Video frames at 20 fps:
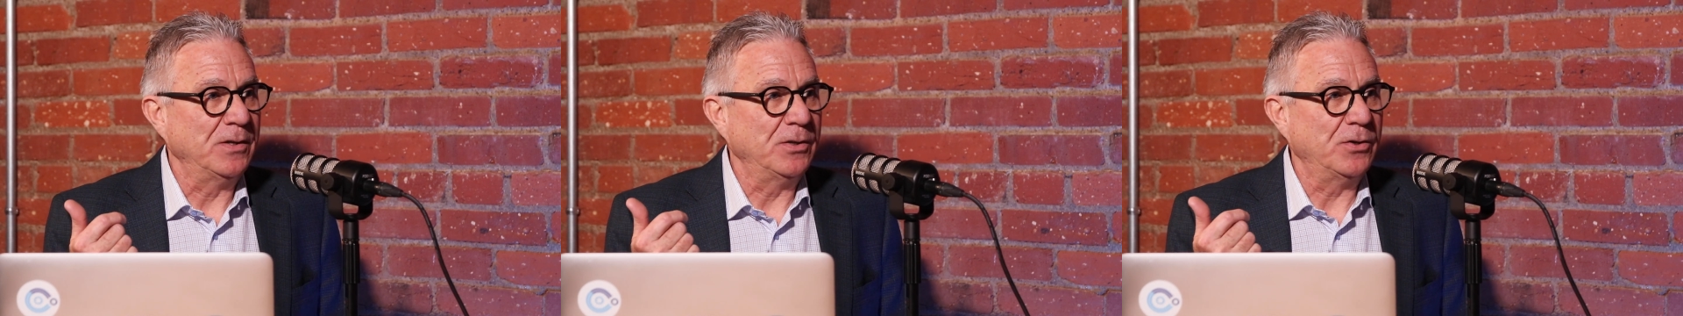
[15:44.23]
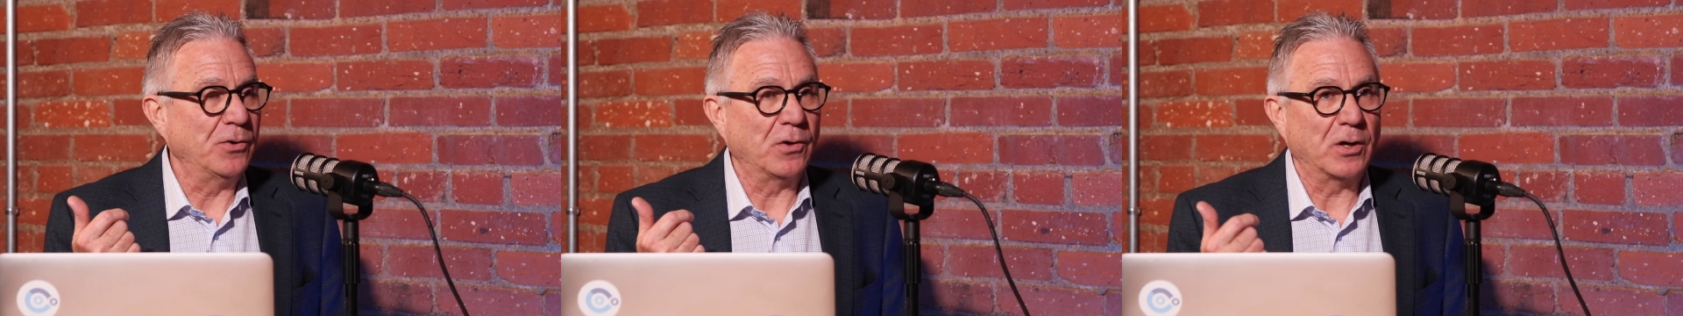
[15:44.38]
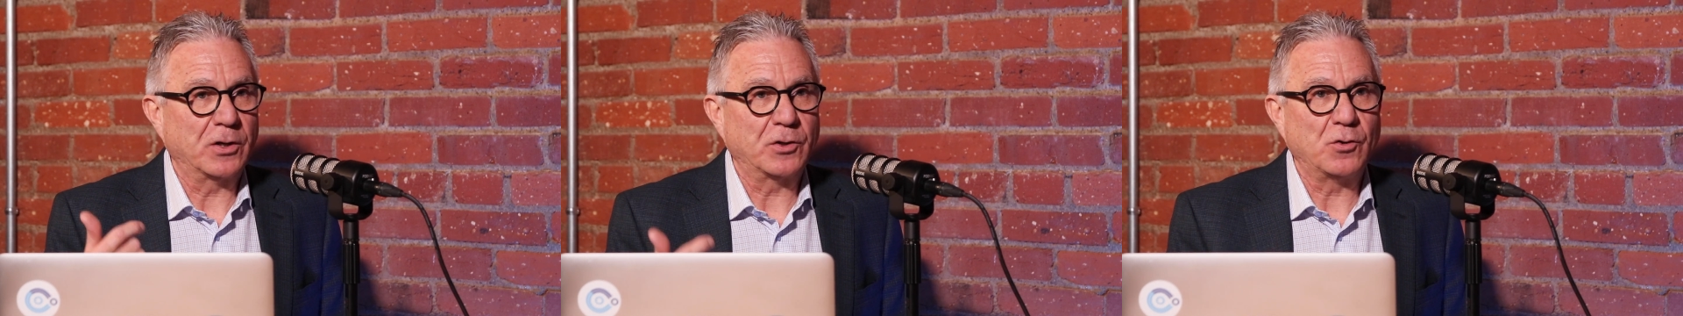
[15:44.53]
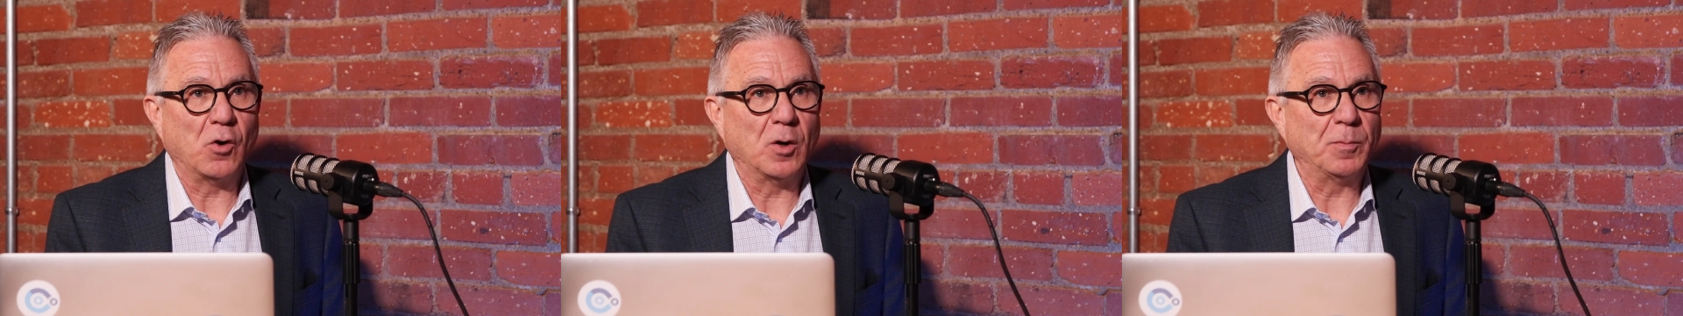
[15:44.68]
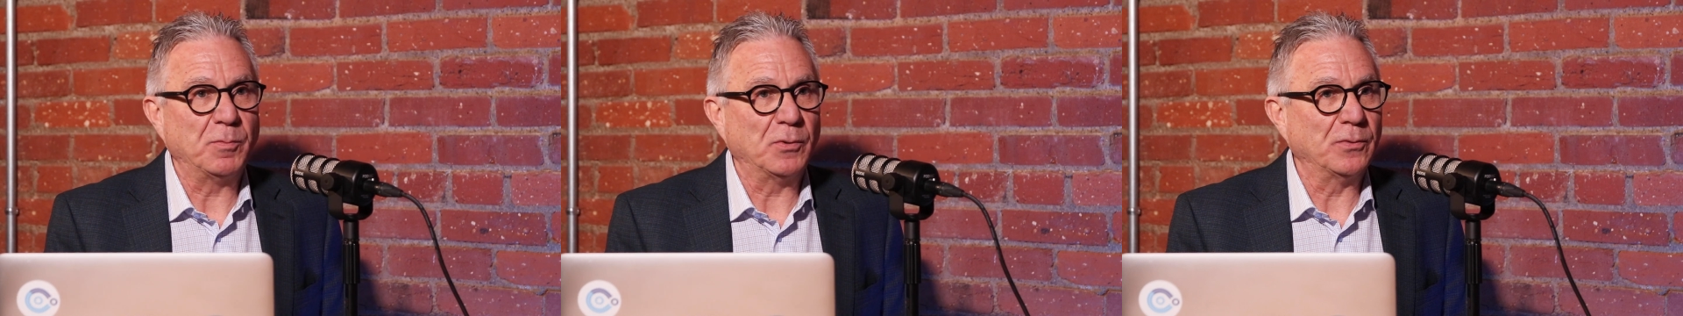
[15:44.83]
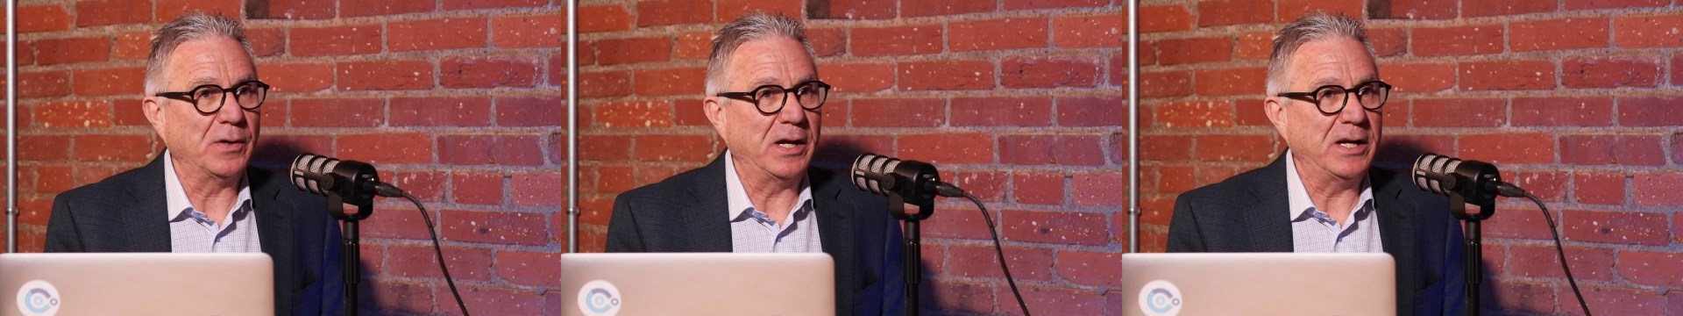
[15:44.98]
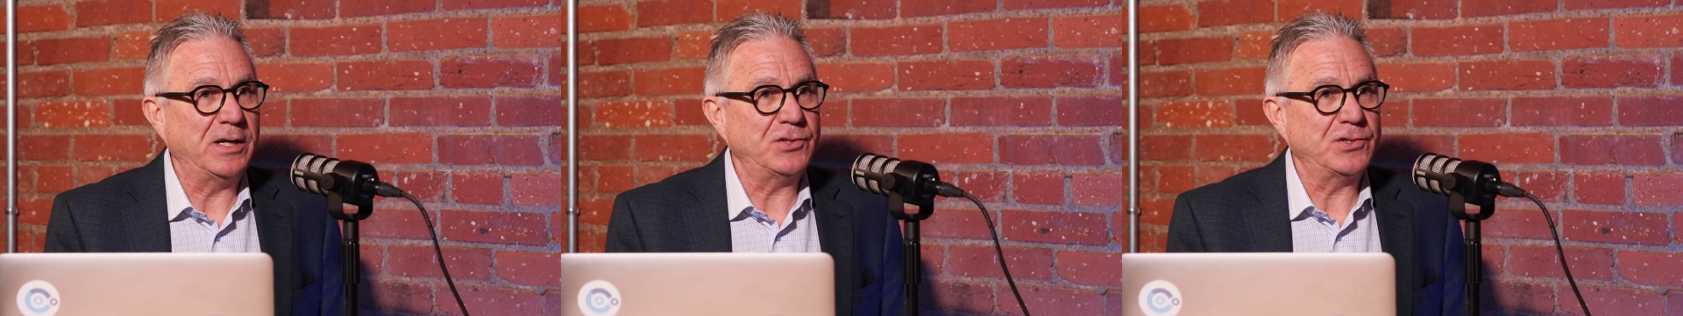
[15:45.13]
you're a
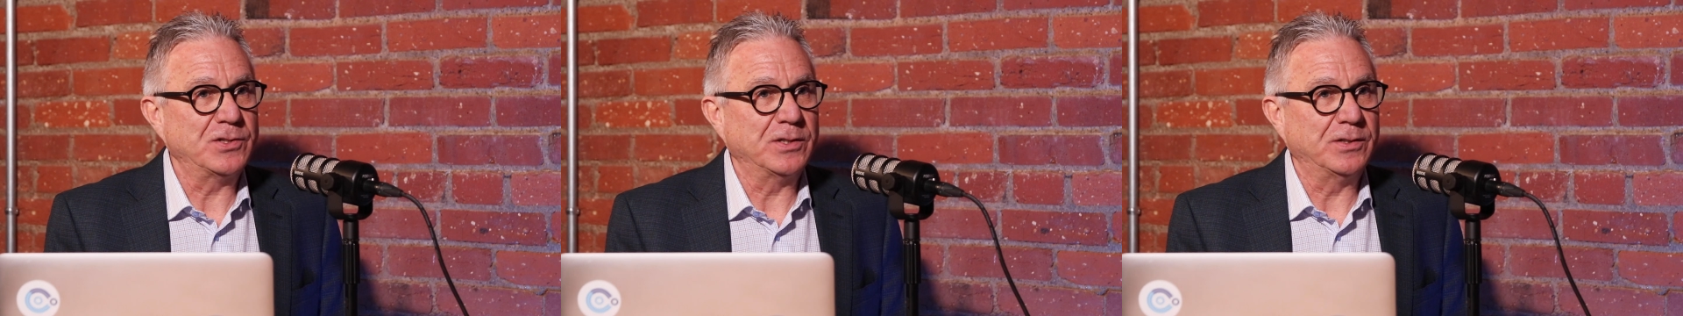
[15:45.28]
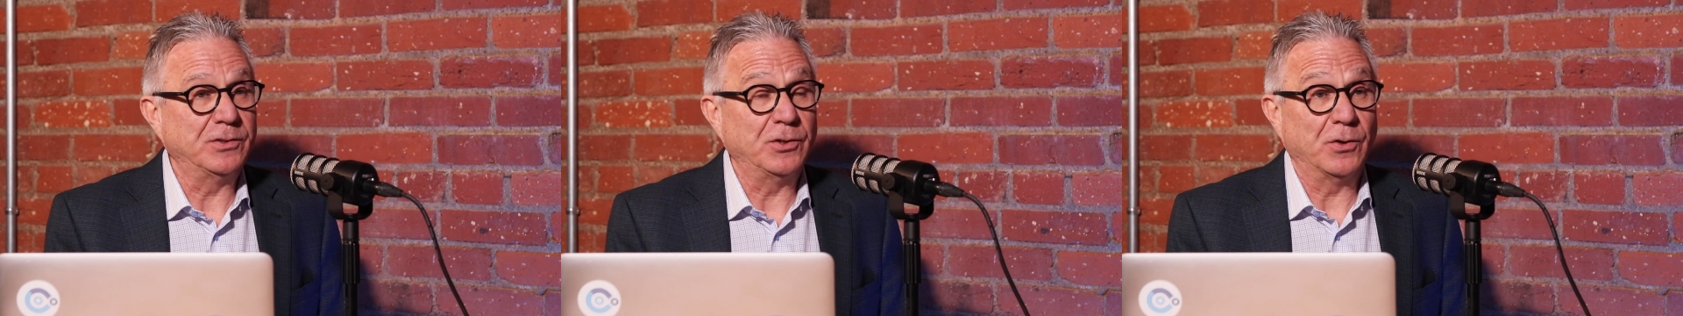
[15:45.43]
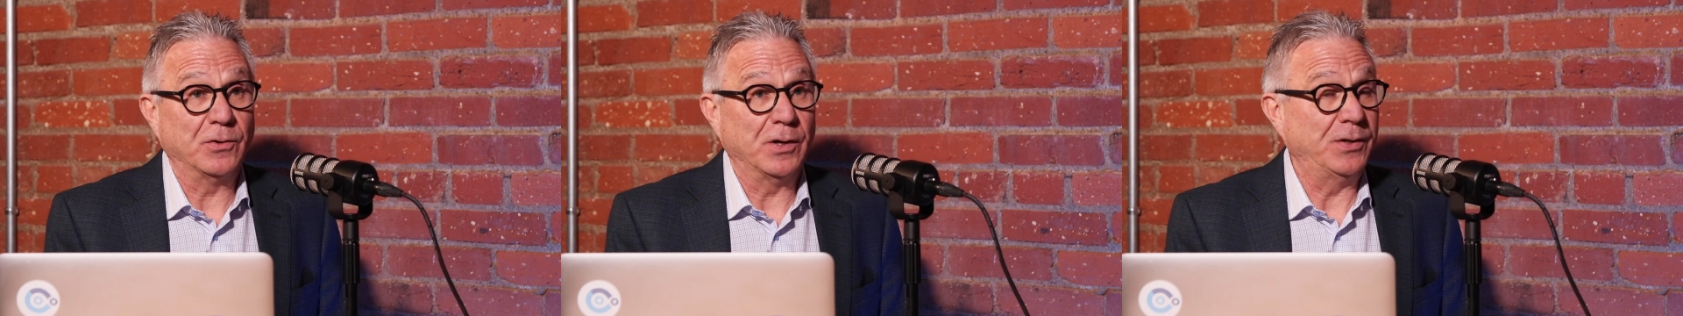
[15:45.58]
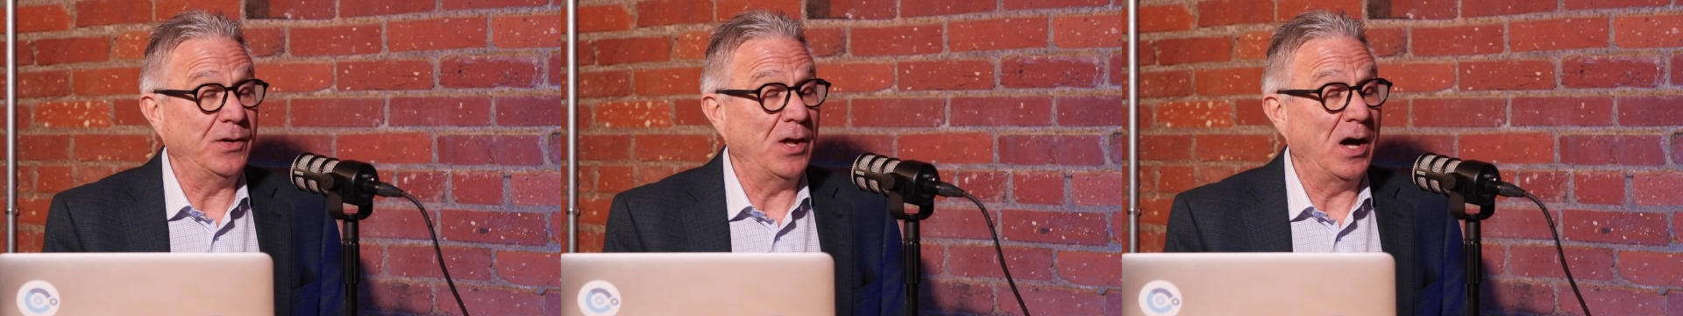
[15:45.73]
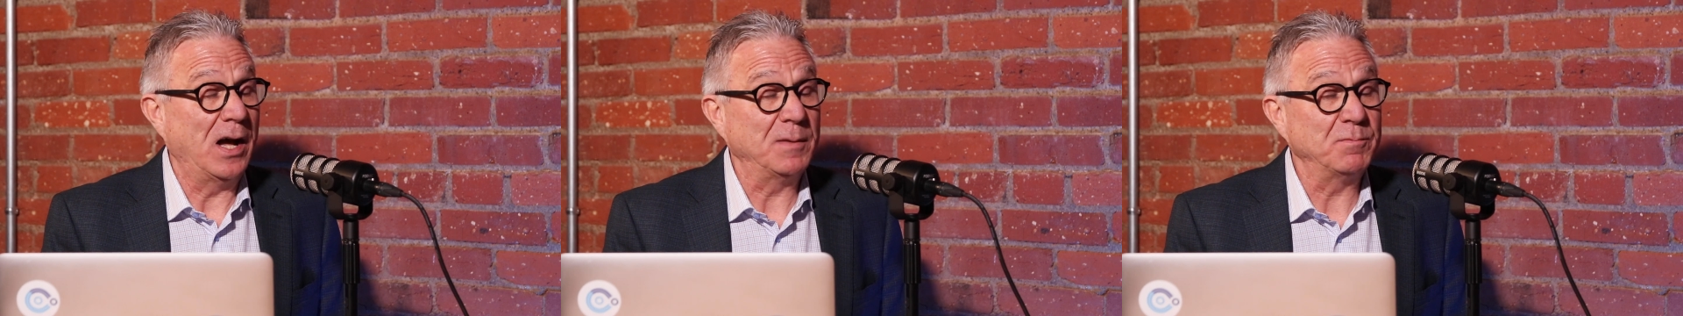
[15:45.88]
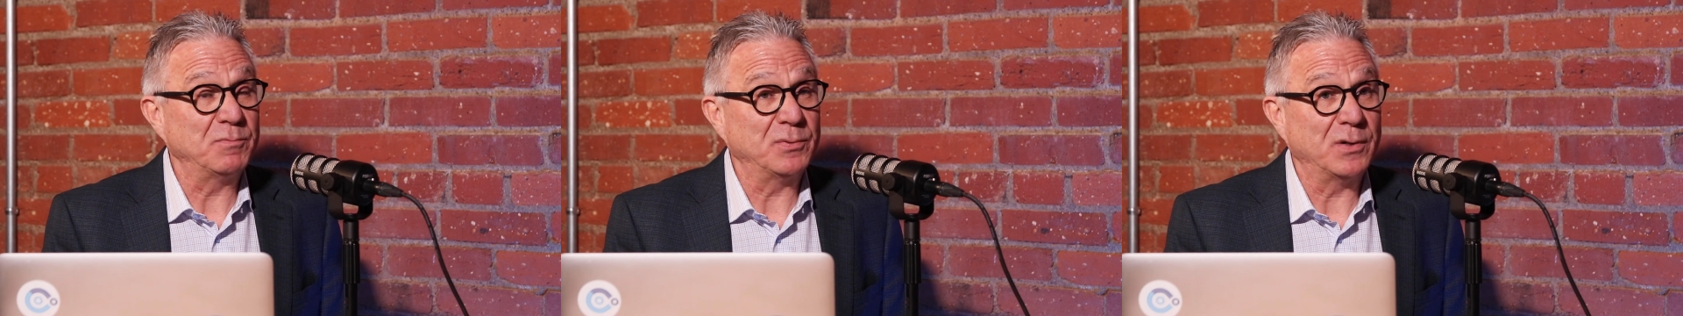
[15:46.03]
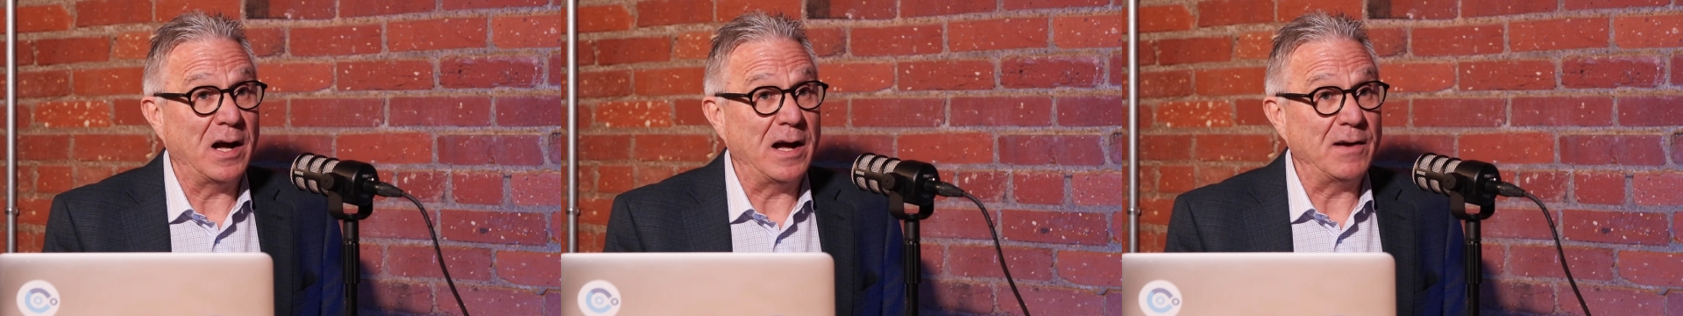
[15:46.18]
corporation, you're a
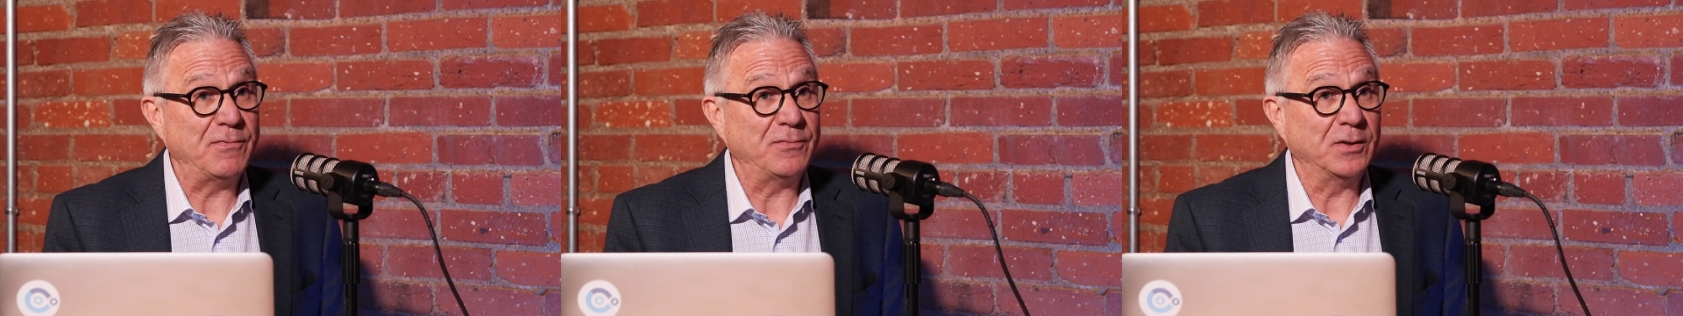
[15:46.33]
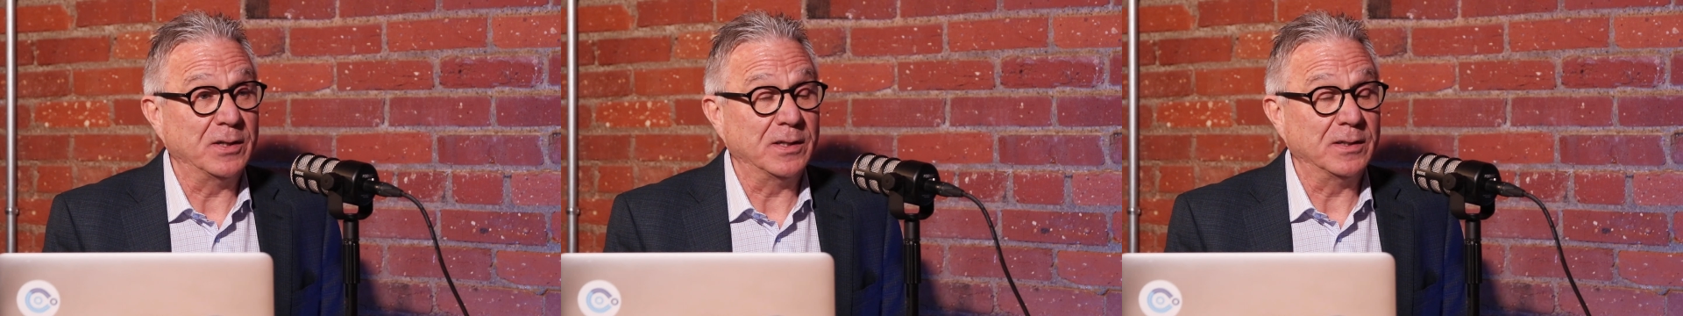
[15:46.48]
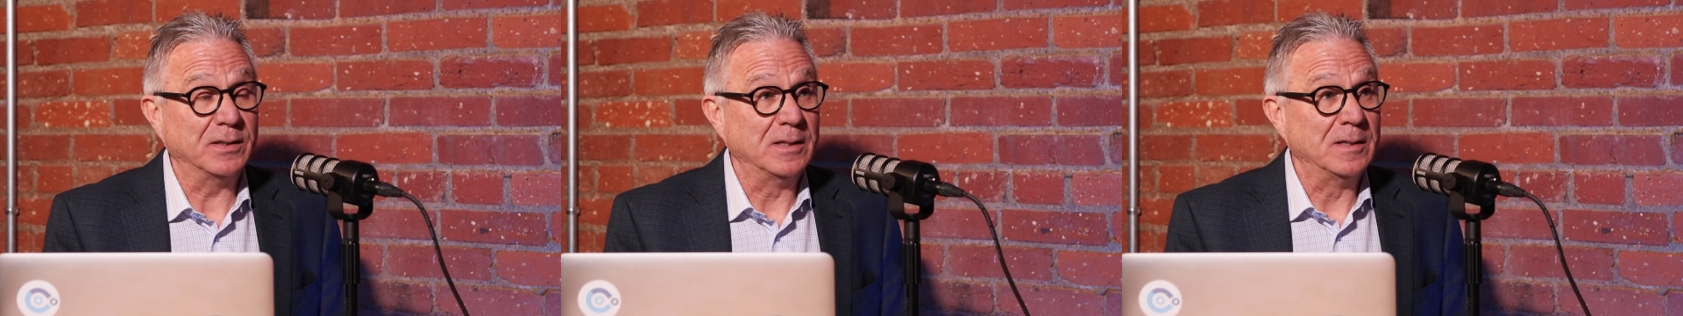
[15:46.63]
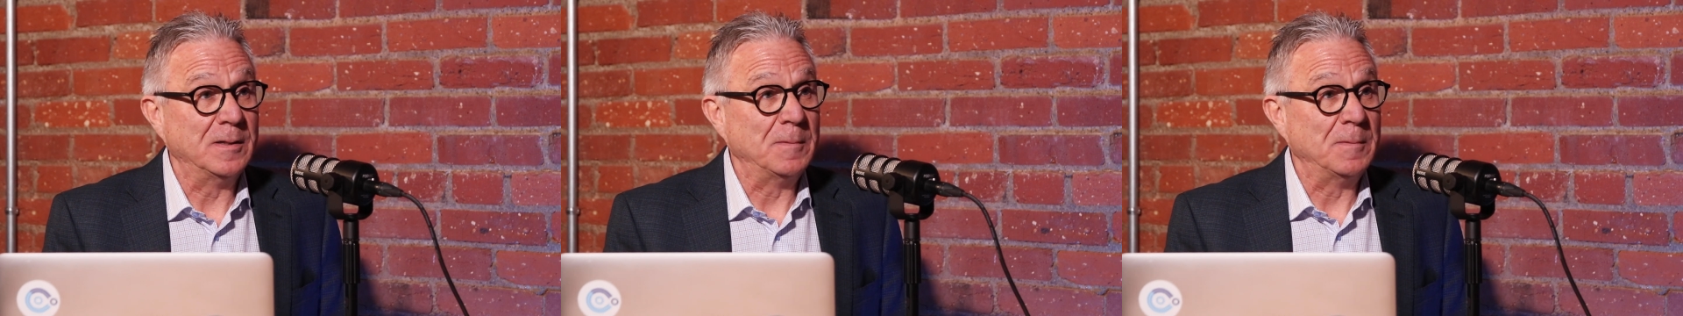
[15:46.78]
nonprofit,